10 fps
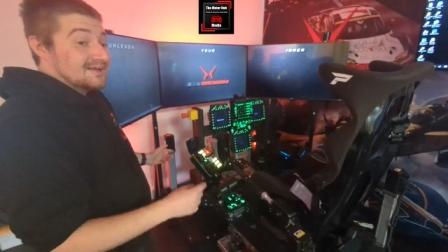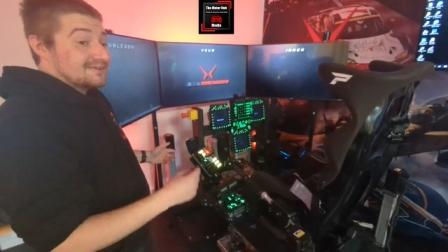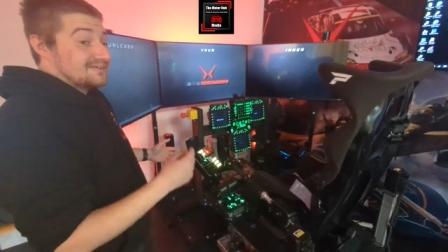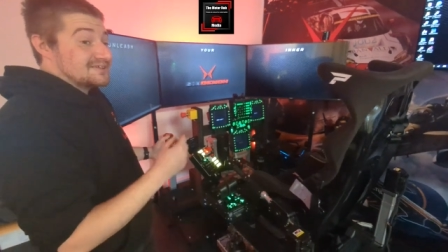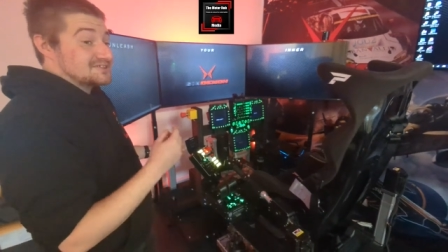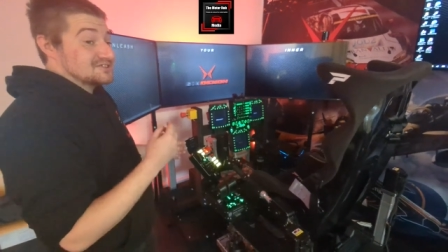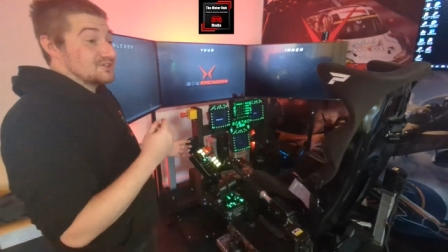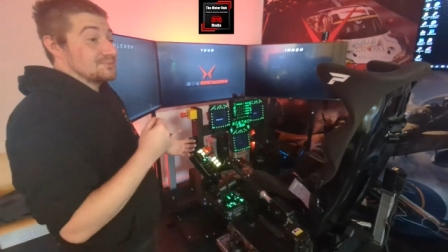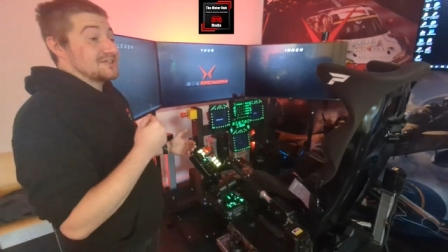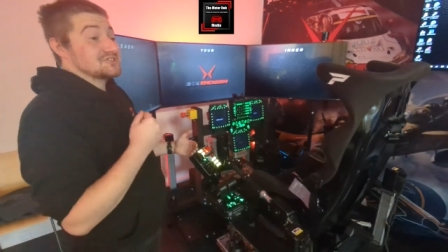Now this is
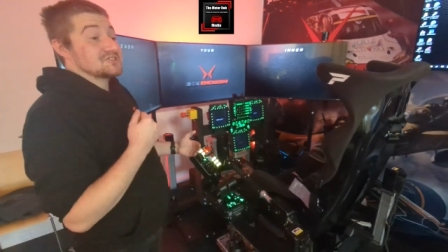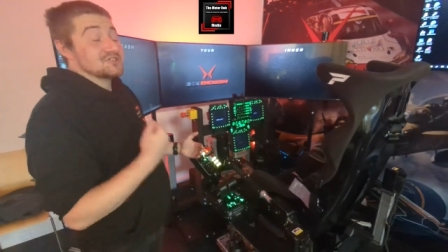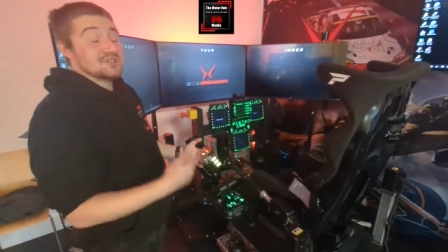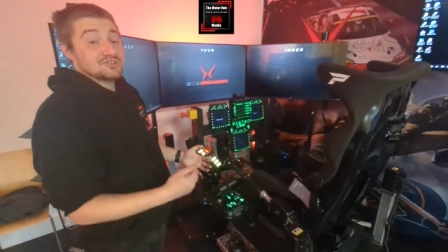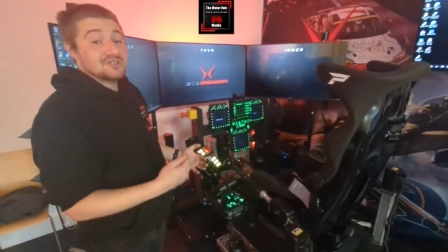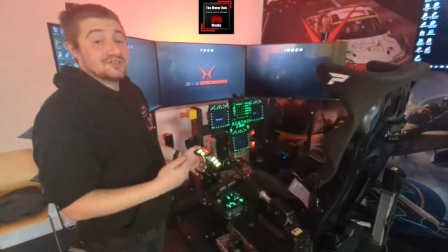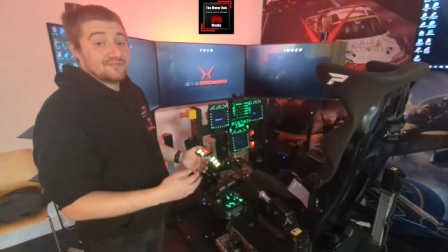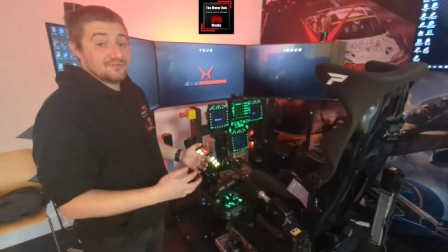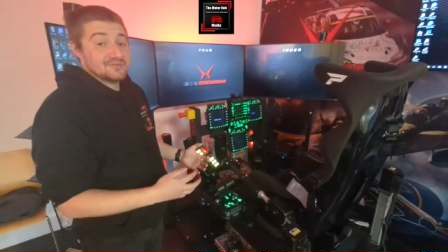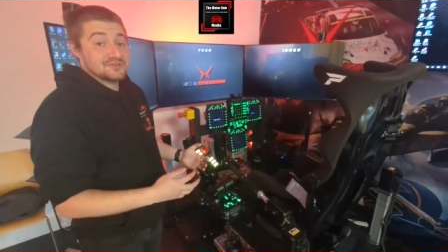going to make such a
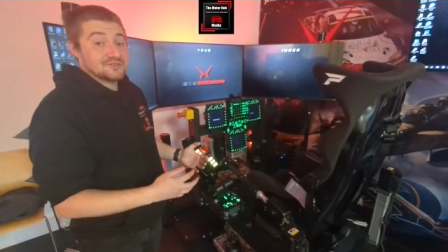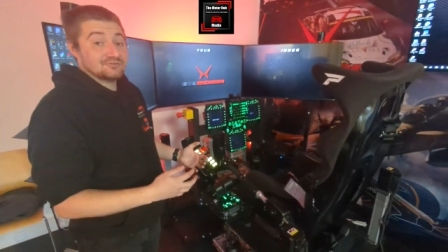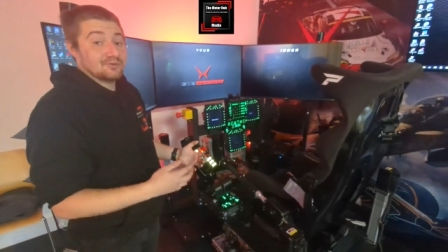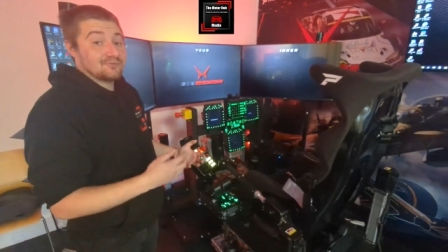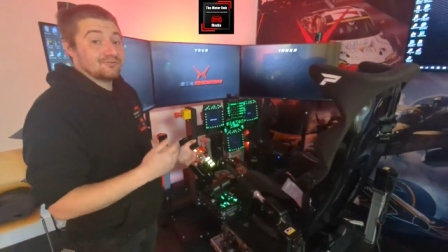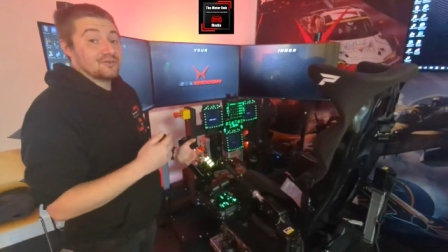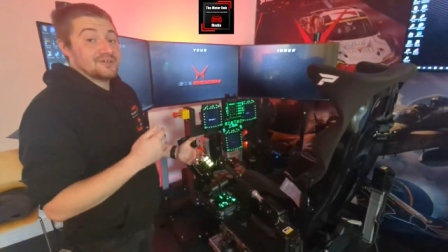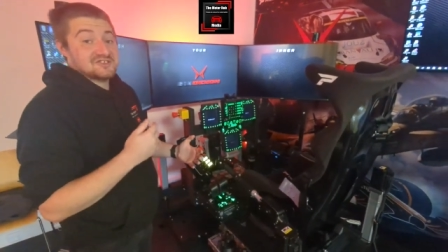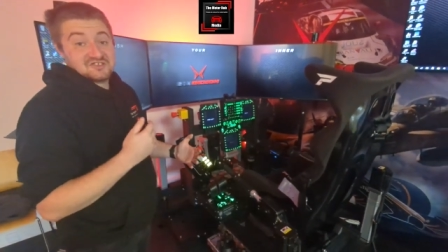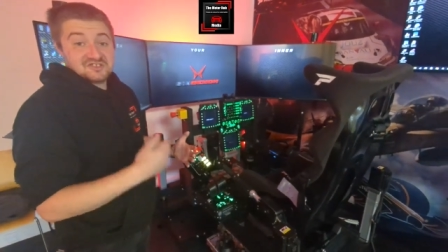difference from
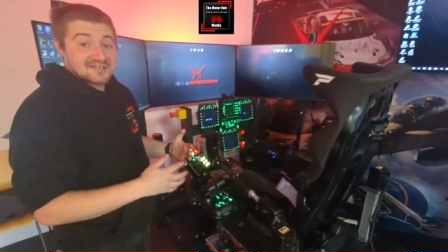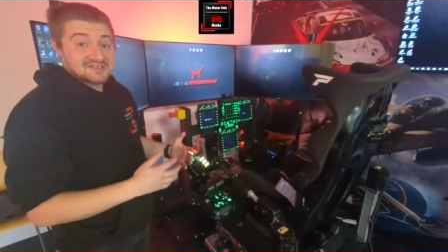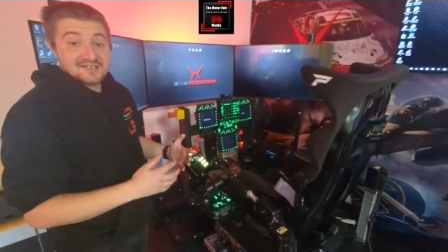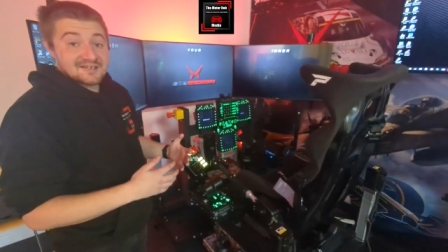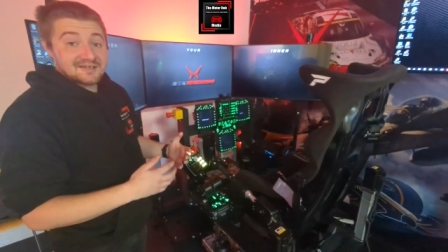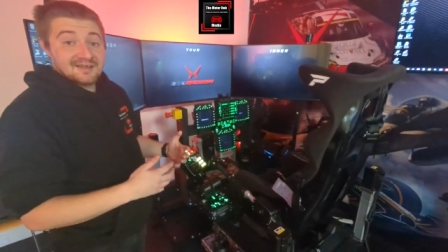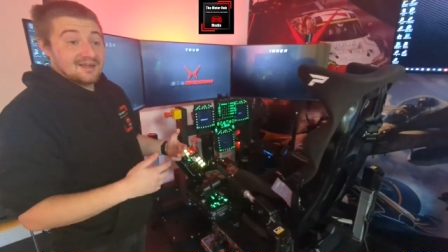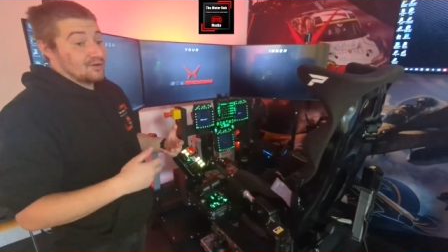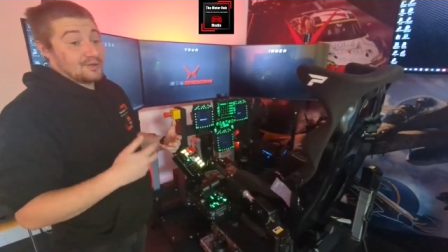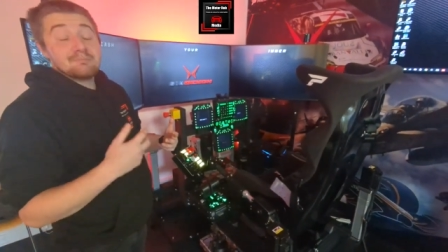flying static,
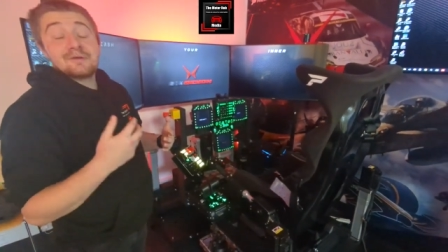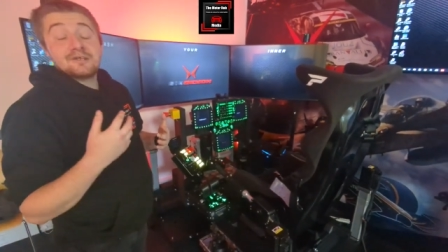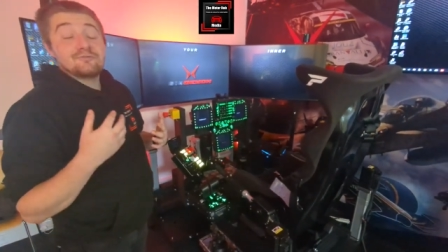like many